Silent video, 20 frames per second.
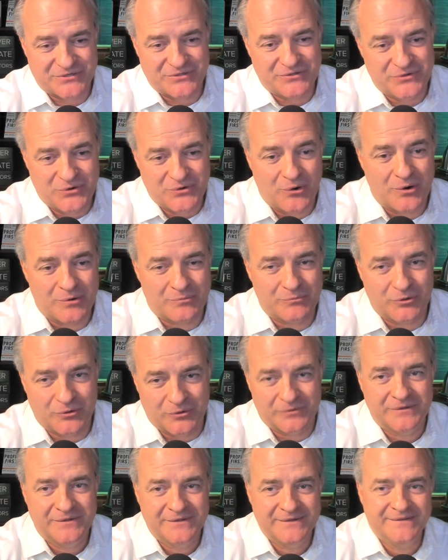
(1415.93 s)
to the
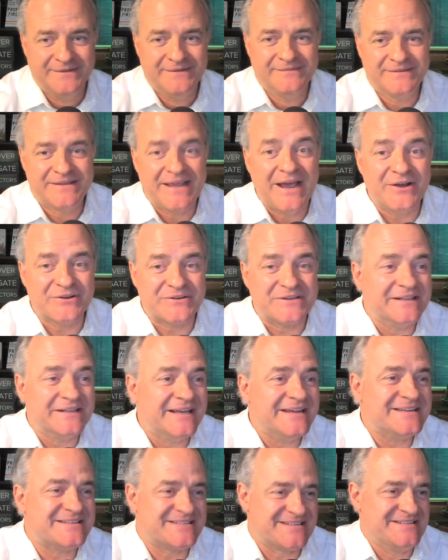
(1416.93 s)
normal
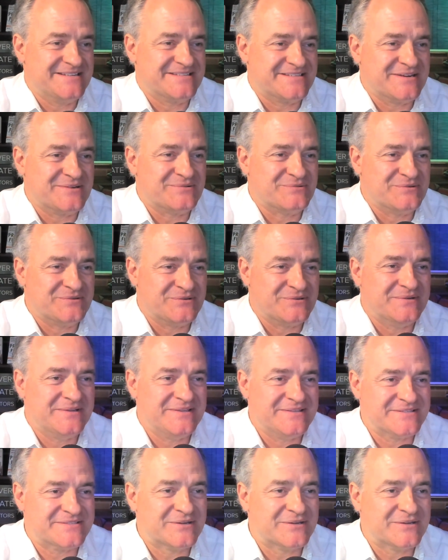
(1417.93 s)
calculations they were doing.